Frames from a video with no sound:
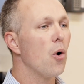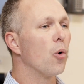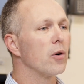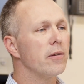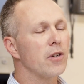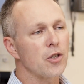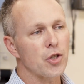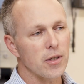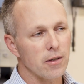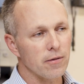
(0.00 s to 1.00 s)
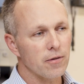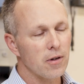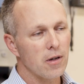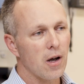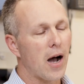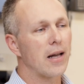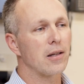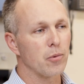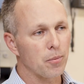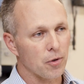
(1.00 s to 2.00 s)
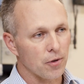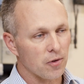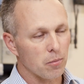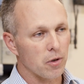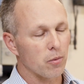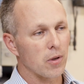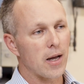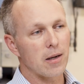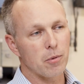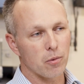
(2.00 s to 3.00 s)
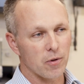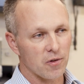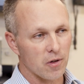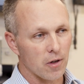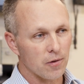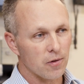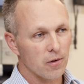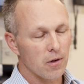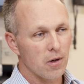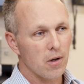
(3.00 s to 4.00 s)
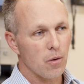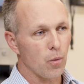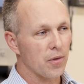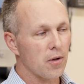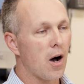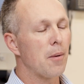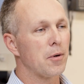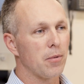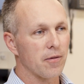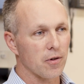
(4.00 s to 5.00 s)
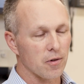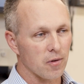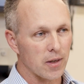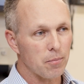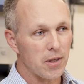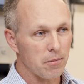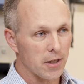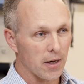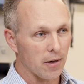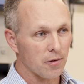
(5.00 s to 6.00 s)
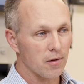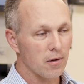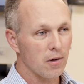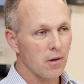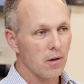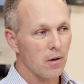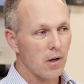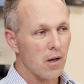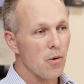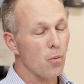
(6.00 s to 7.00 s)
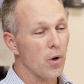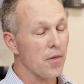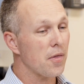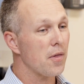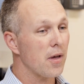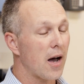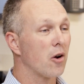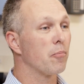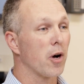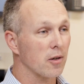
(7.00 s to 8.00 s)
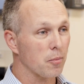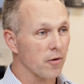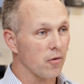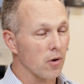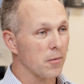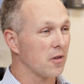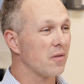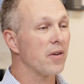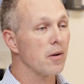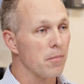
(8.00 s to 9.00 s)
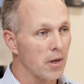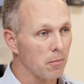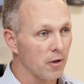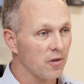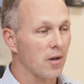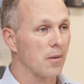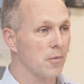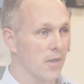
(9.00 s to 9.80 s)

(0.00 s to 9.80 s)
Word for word: or even achieve highly reproducible, reliable results with common buffers like PBS, with out-of-box performance and very minimal setup